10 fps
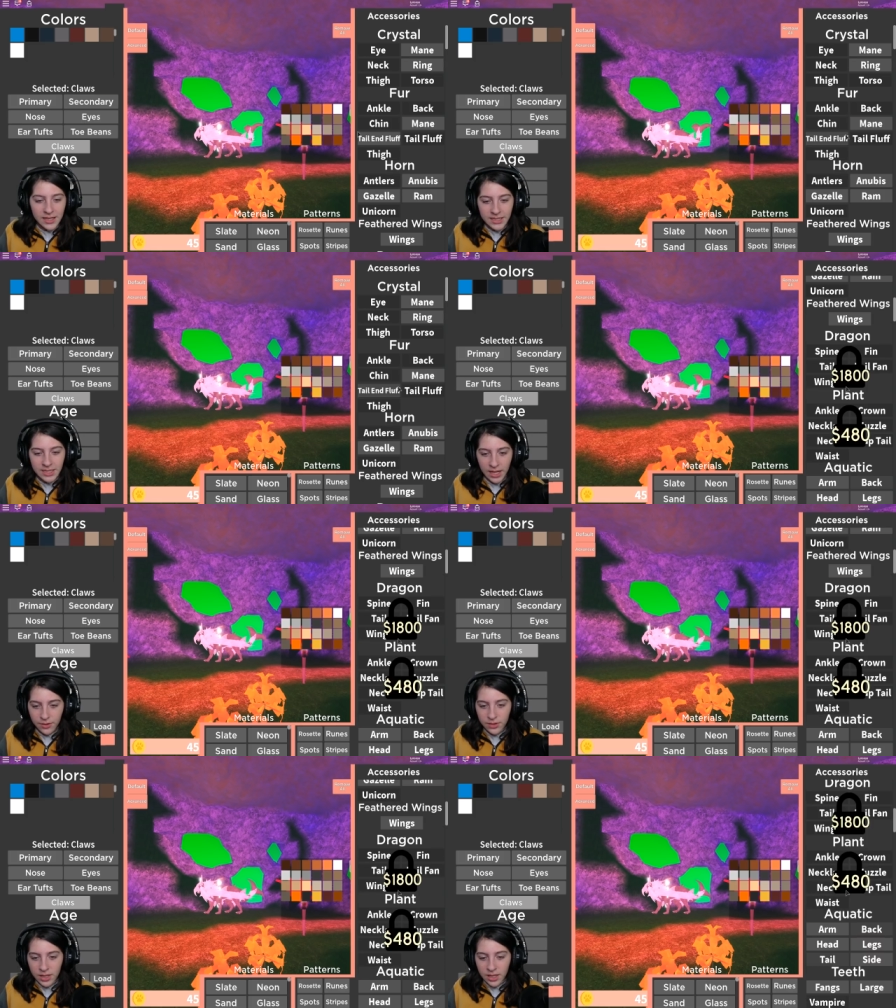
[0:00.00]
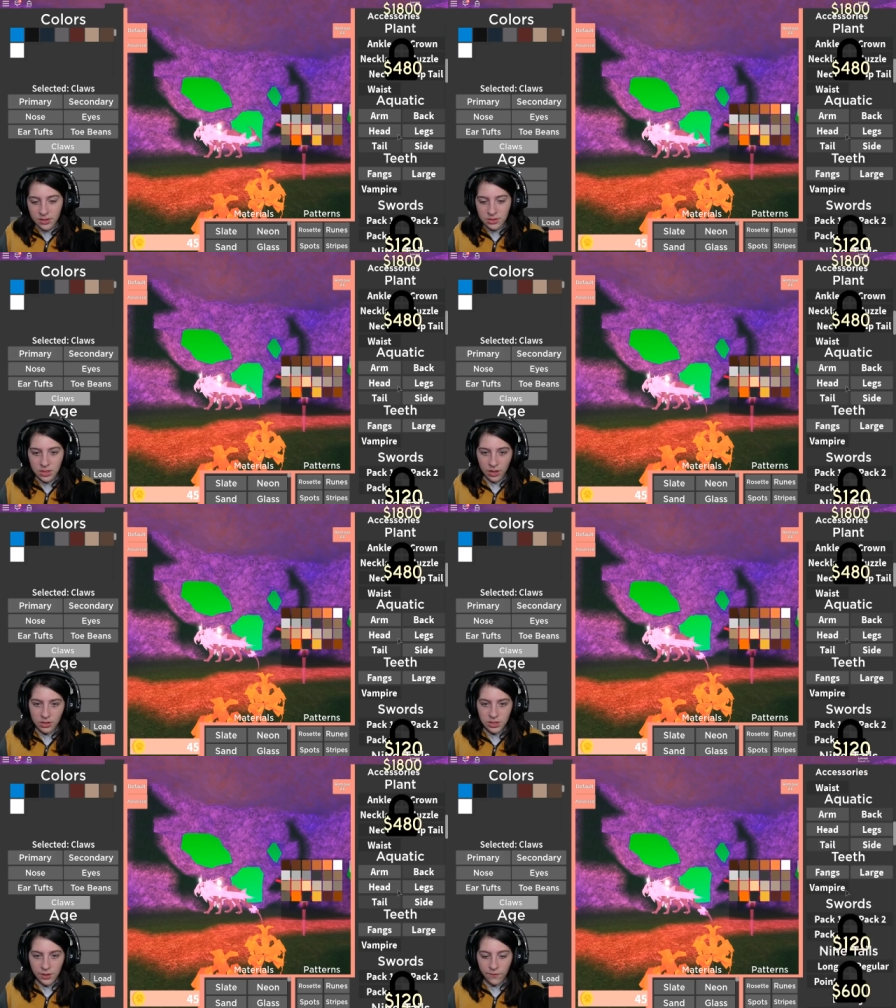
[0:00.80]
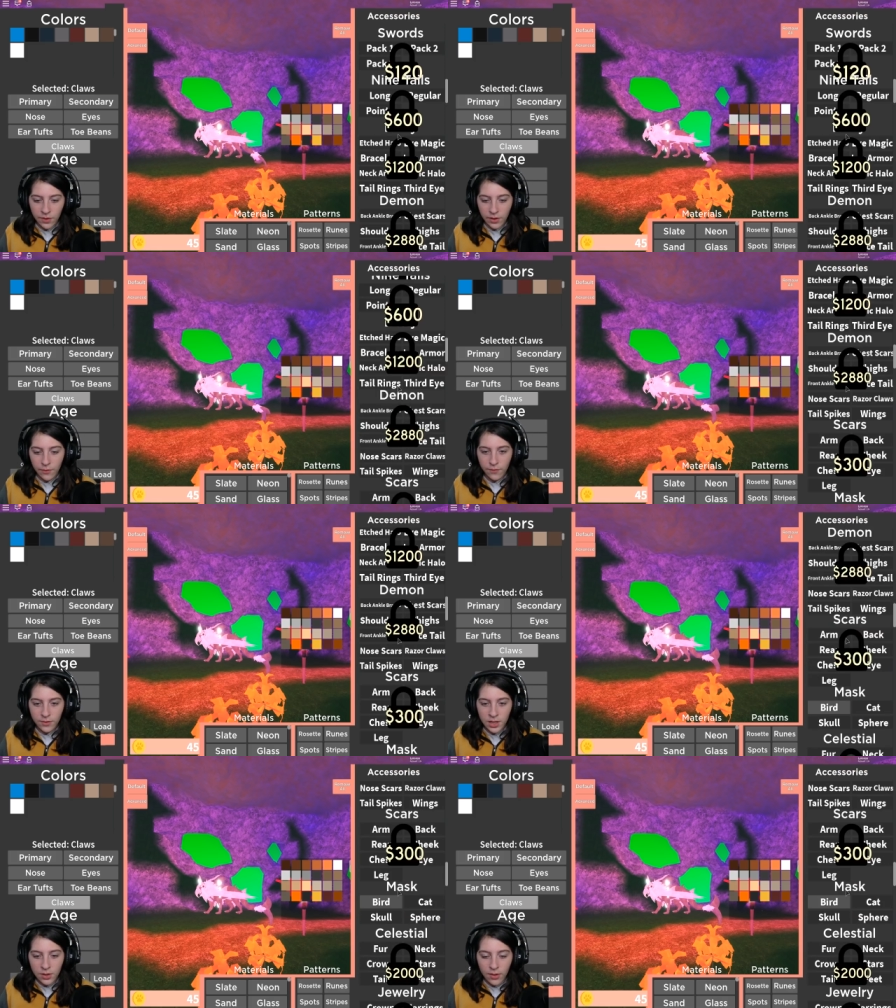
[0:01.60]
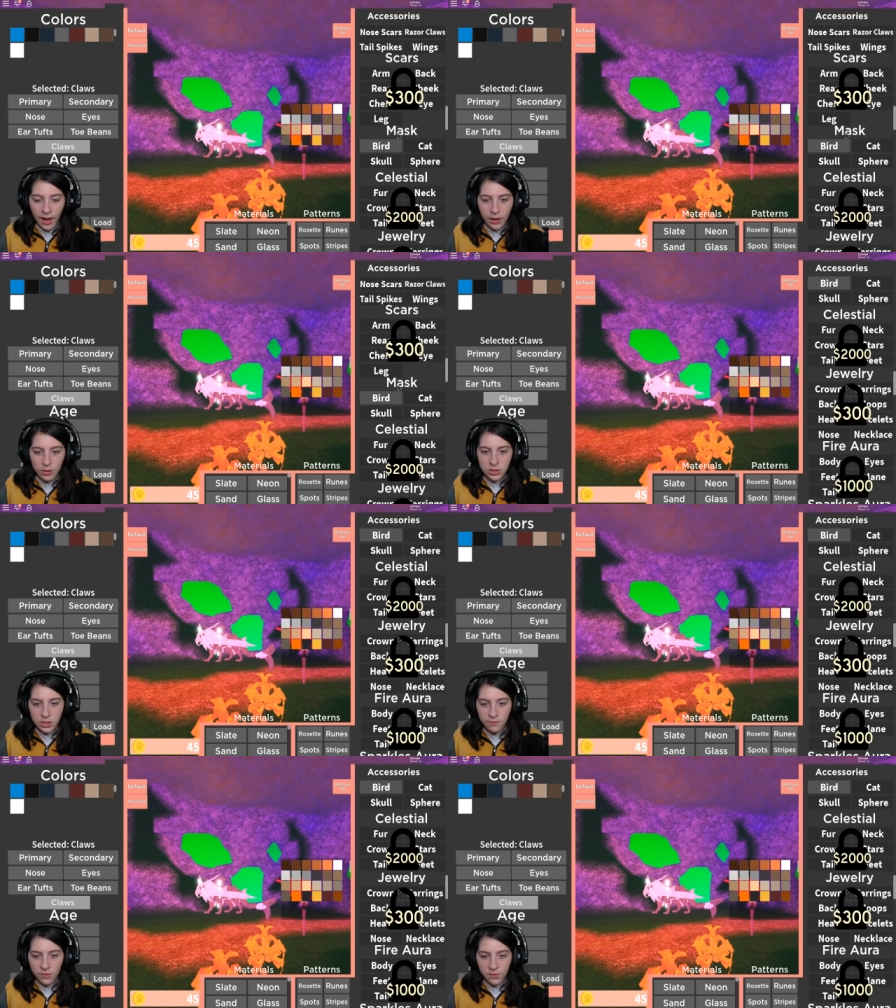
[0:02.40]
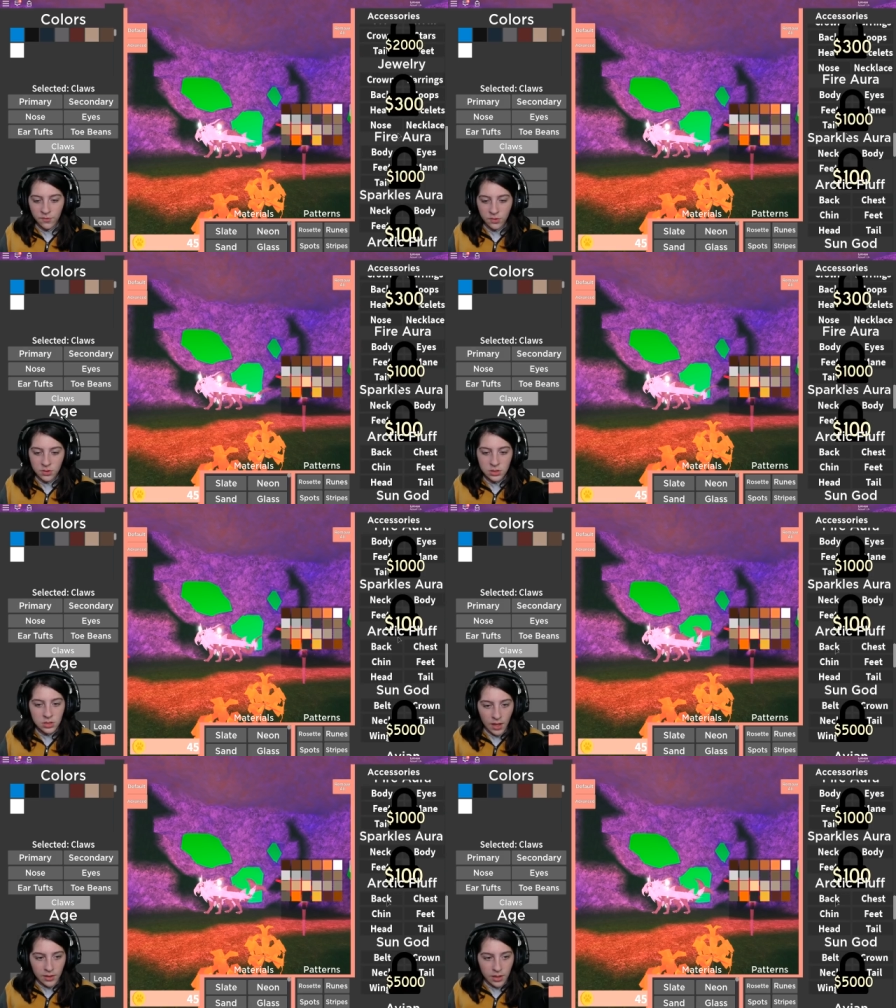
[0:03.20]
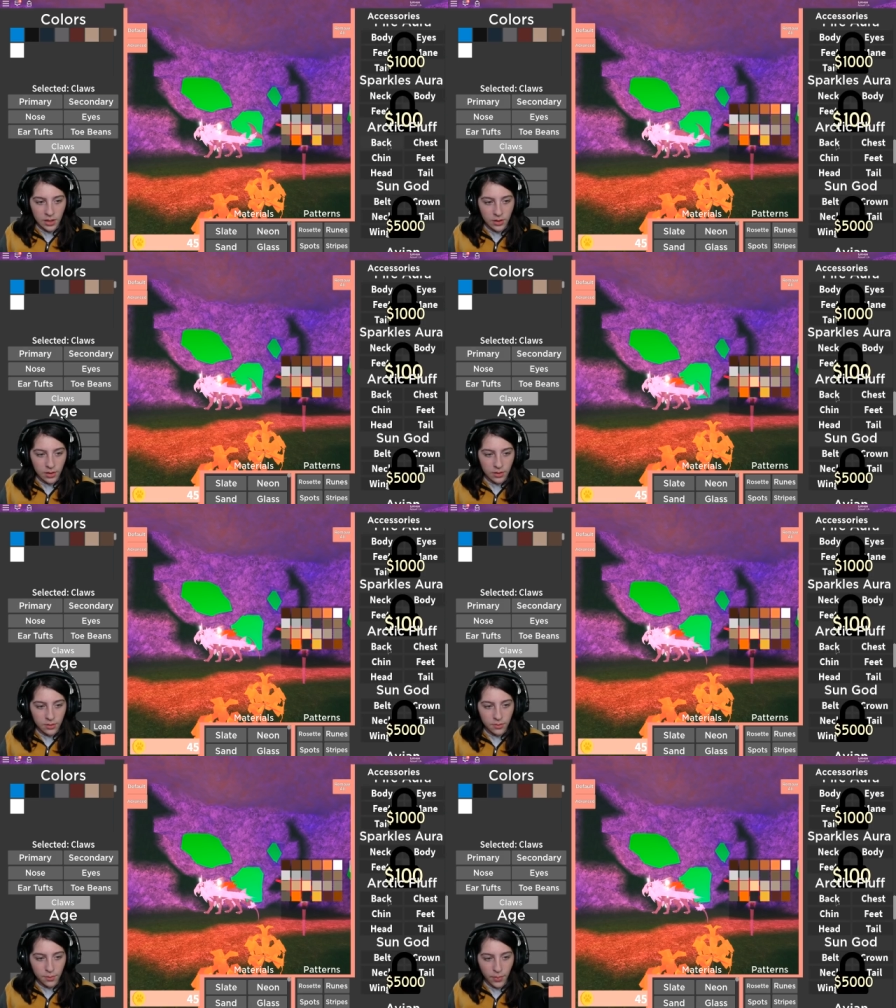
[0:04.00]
Let's see. I don't think I used the Arctic Fluff. Where are you at, Arctic Fluffus? Yeah, there you go.